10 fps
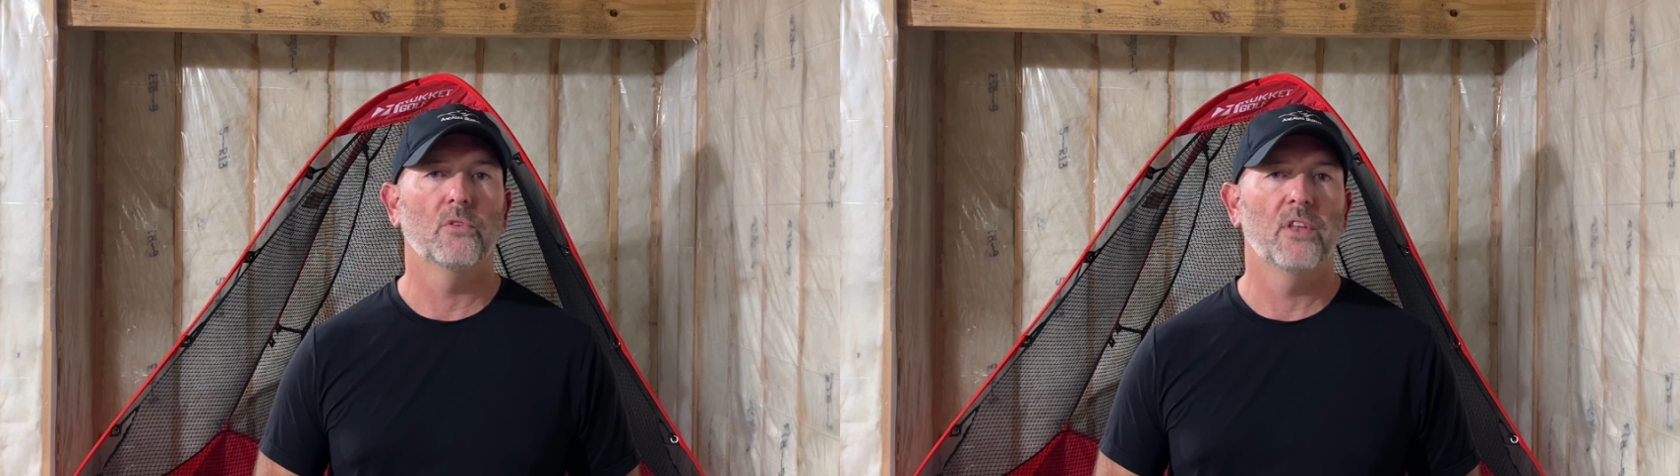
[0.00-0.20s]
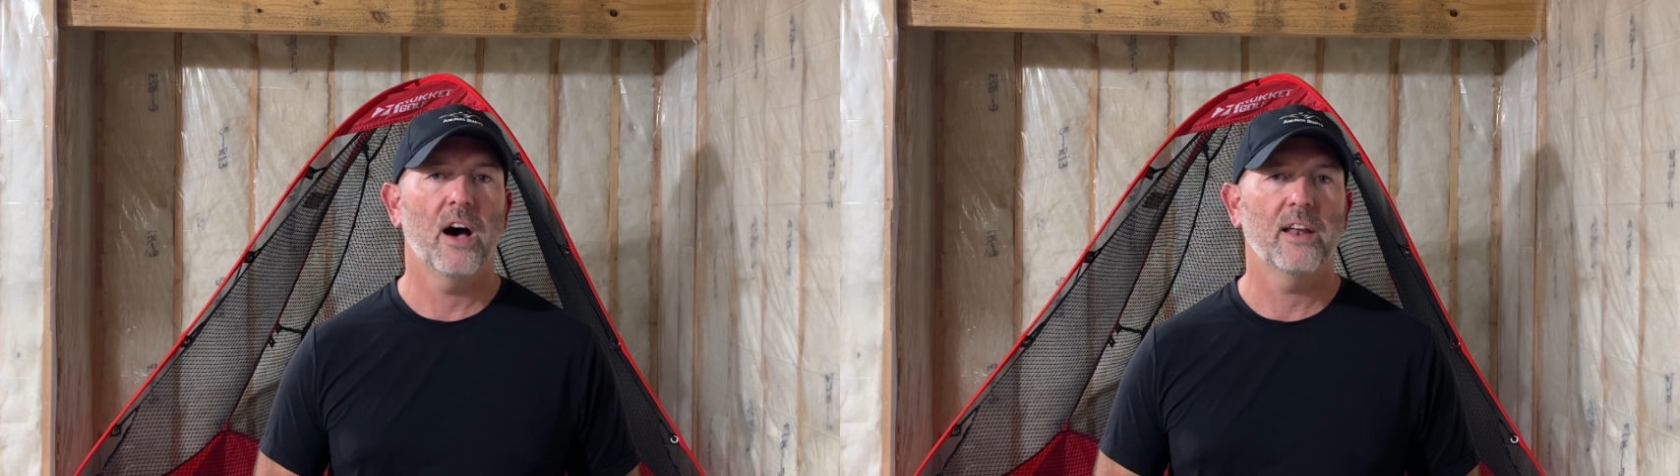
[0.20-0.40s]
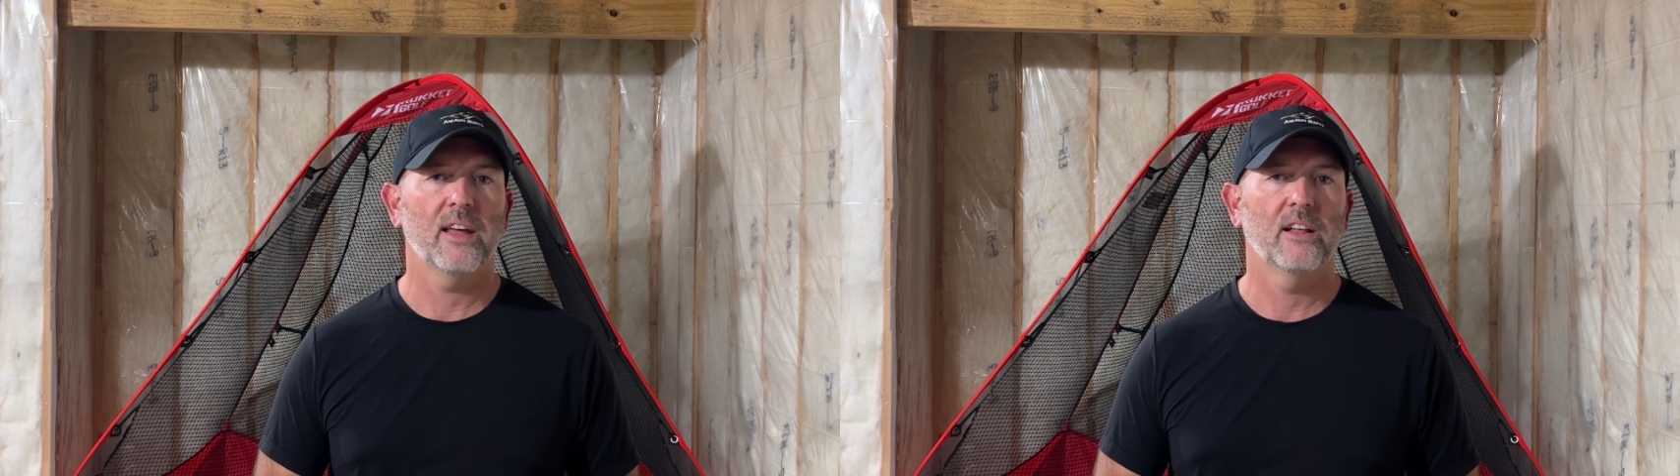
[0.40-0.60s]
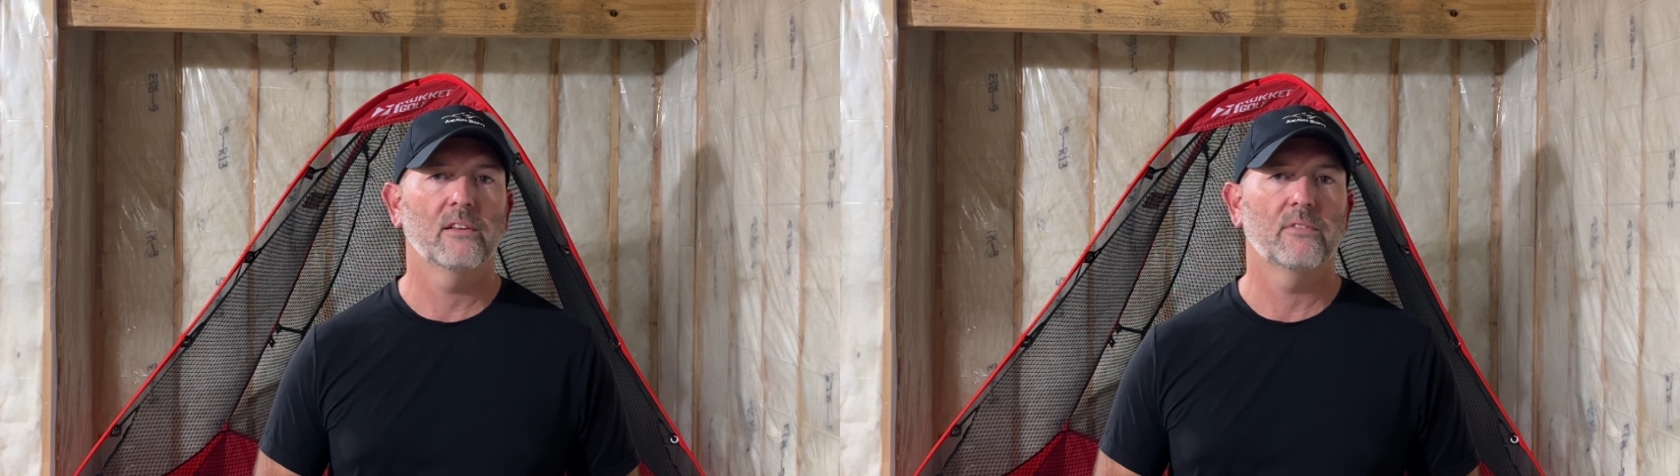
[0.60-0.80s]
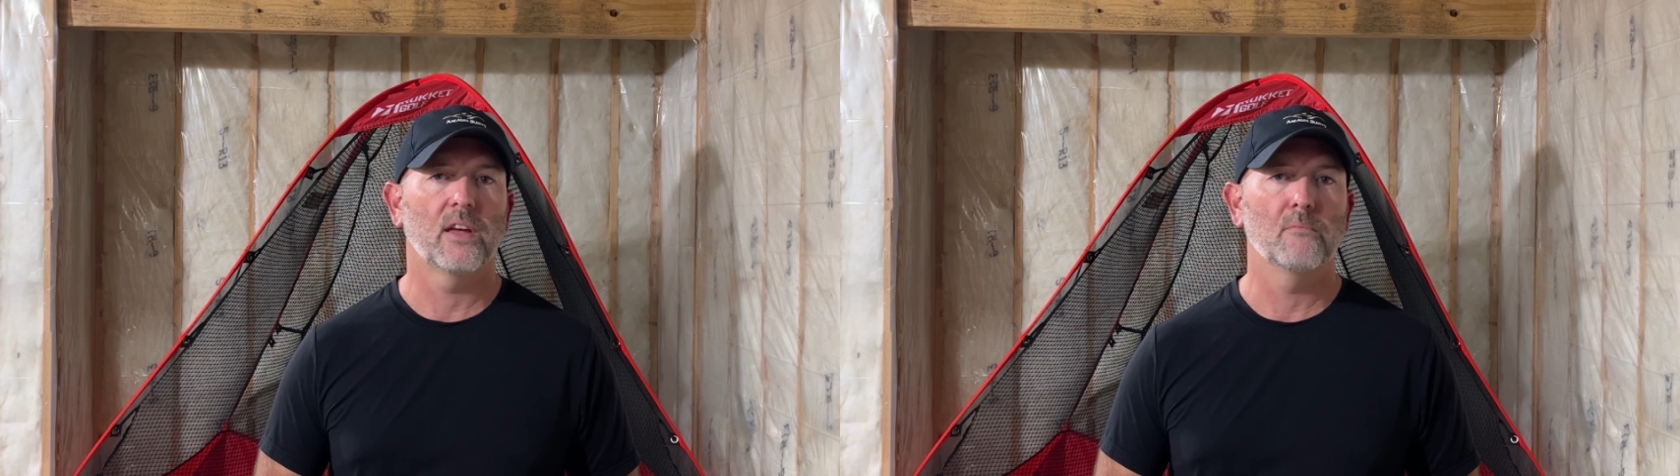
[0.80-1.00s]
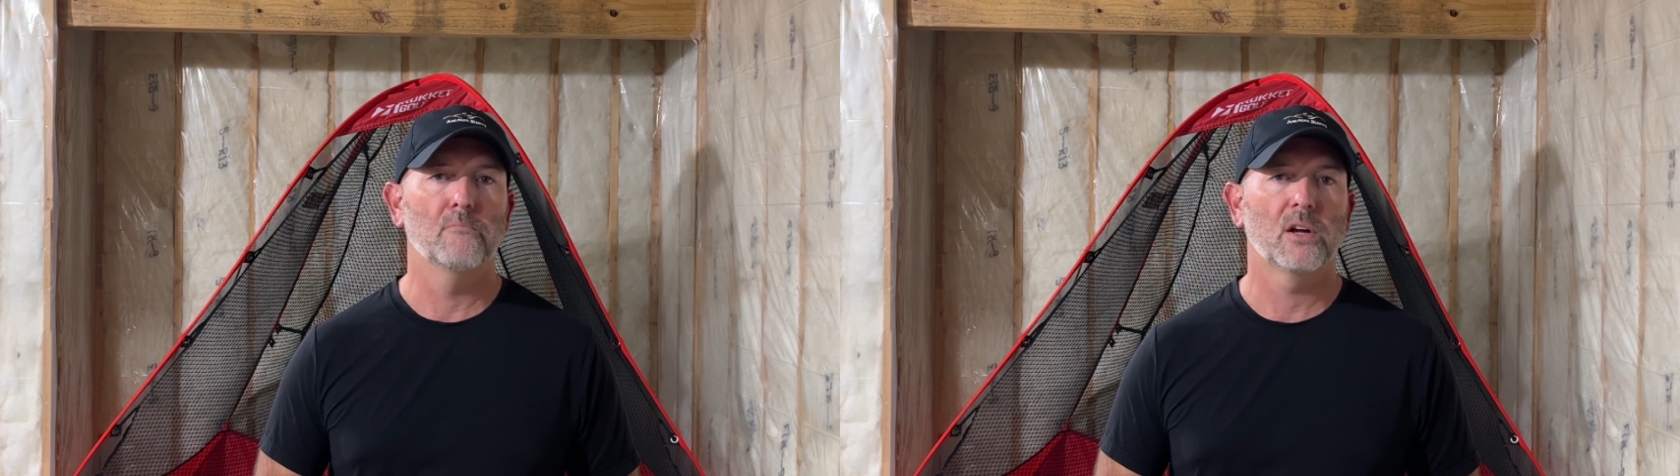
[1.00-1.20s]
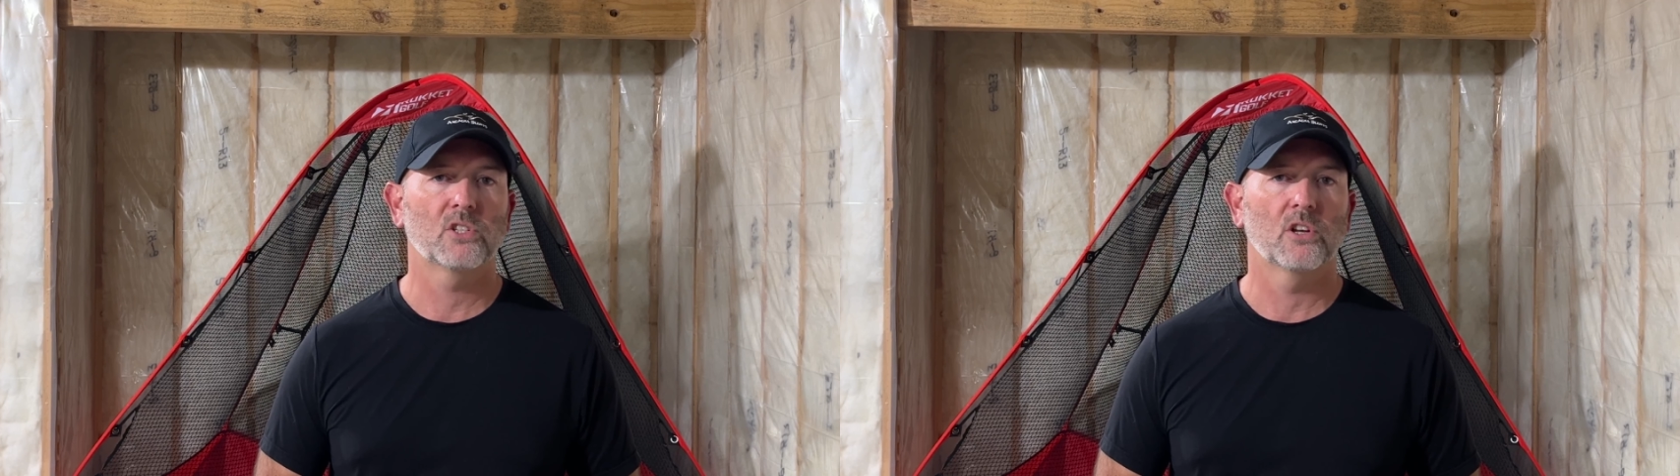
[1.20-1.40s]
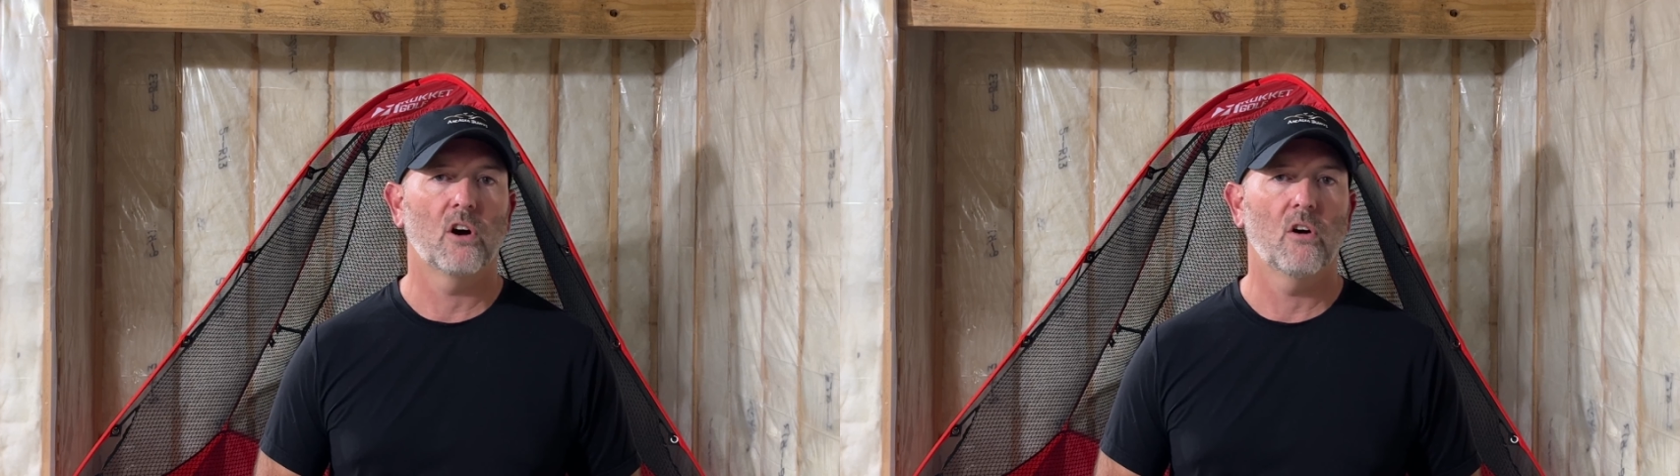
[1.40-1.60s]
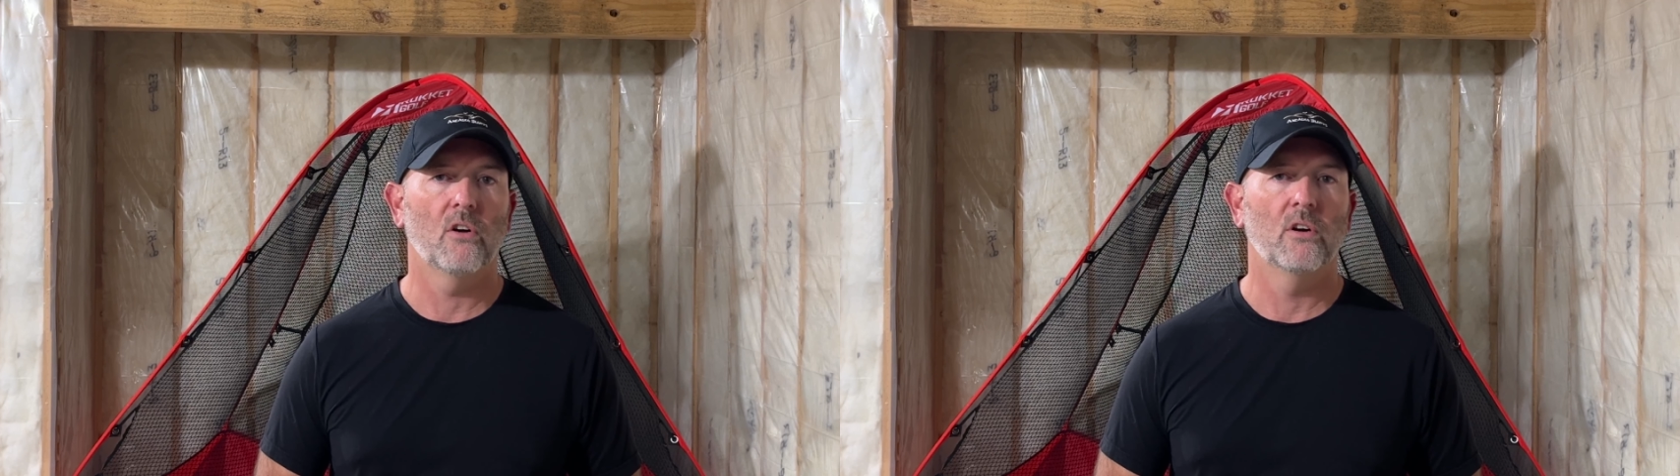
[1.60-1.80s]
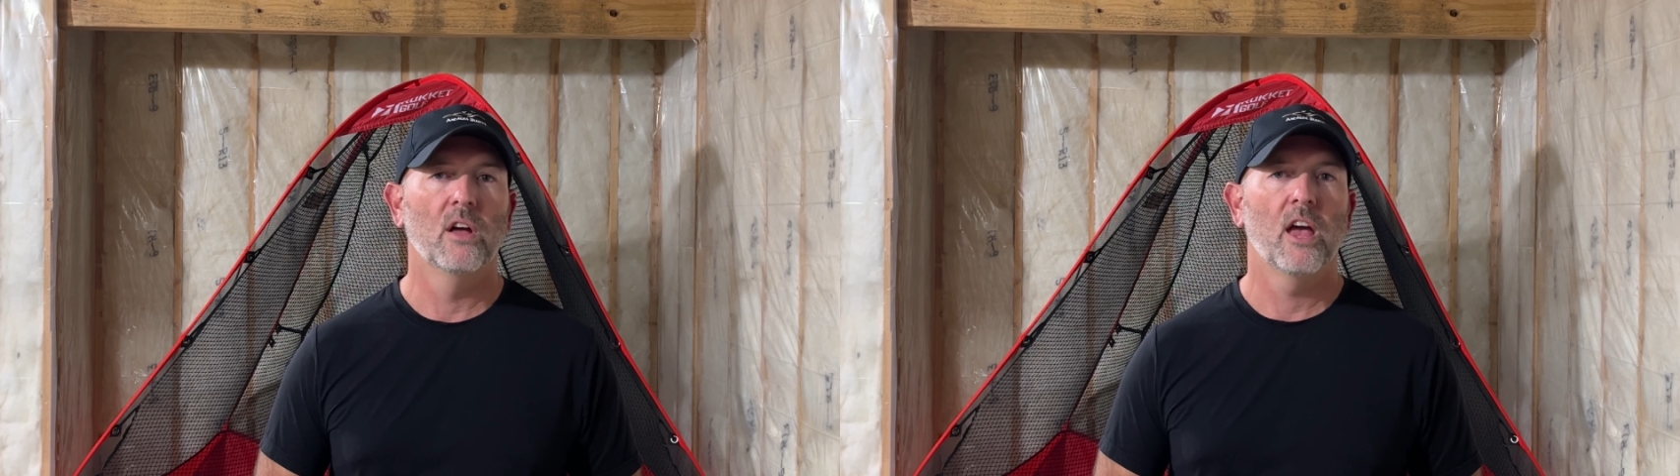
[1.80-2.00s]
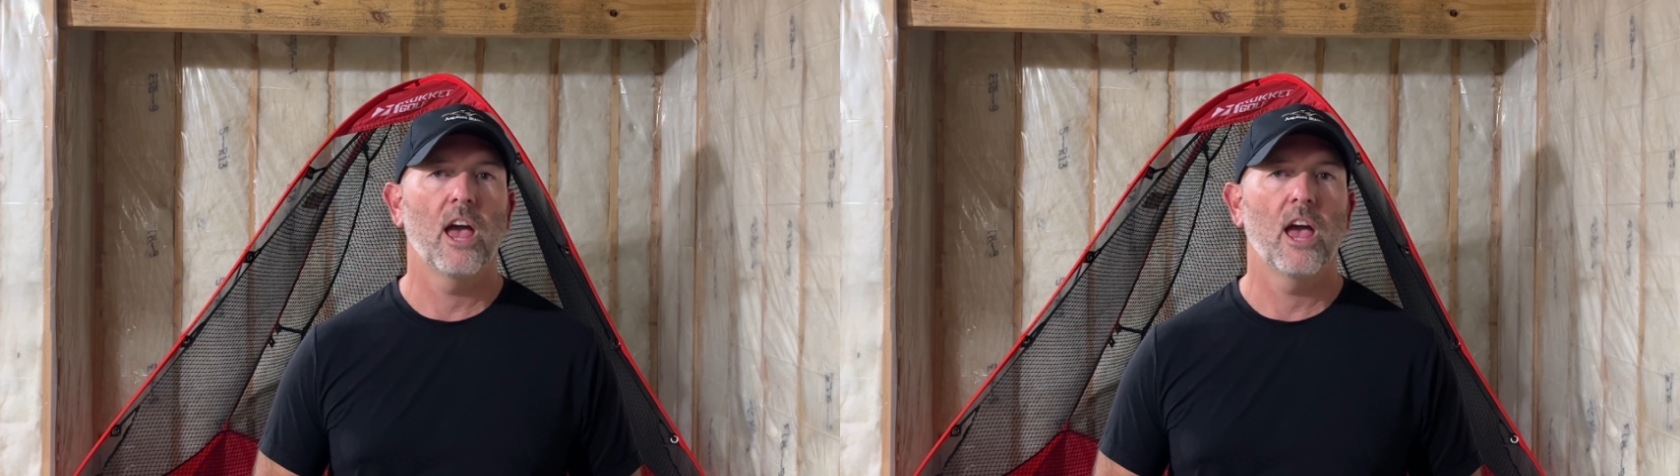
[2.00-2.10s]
not elevate much at all